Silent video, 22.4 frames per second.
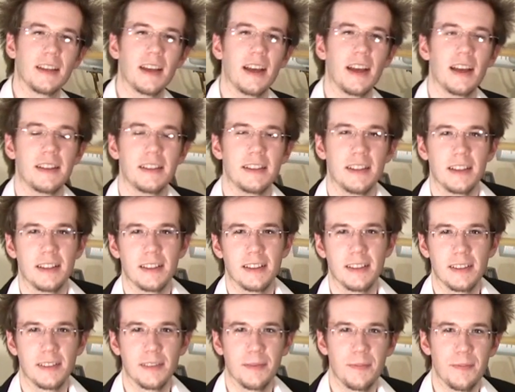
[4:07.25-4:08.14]
ending,
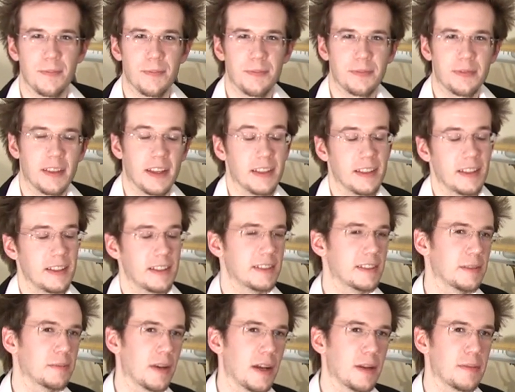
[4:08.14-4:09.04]
at
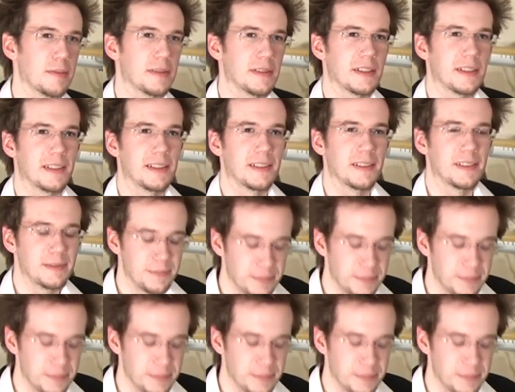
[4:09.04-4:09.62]
least in my opinion.